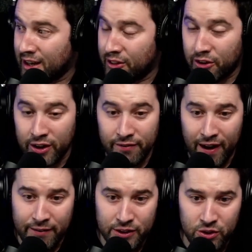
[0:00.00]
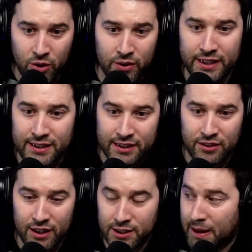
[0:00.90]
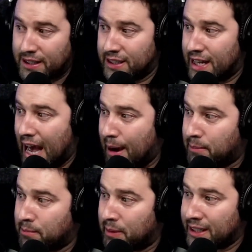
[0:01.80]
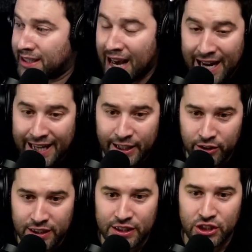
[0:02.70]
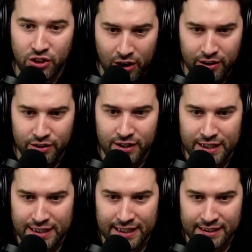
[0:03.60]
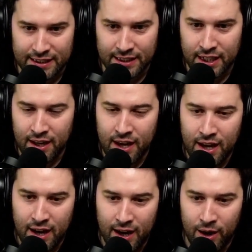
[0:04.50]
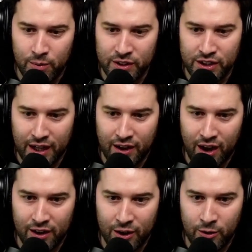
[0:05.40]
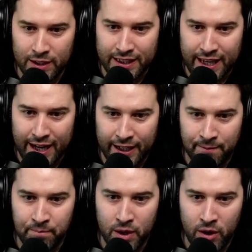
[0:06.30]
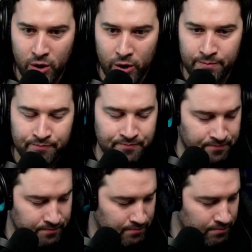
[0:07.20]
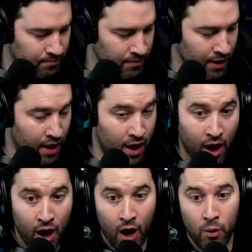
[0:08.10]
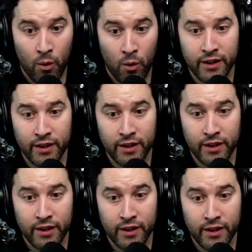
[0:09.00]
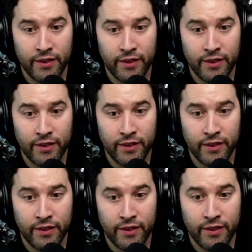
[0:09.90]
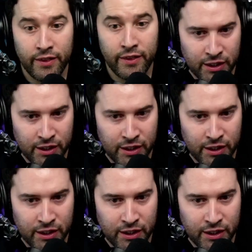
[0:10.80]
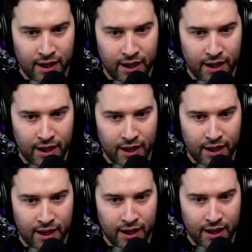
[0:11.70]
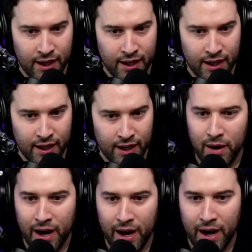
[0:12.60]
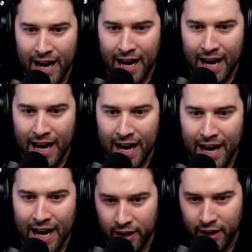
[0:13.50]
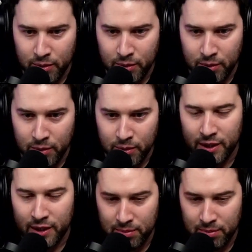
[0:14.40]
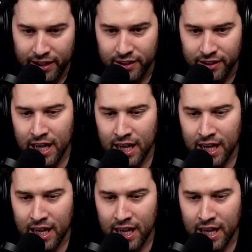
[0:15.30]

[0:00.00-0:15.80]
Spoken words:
35 years old. These things are expected to happen, but not a good start to the season with Giancarlo getting hurt. One of the good things about these spring training interviews with Brian Cashman, with Aaron Boone, with the players,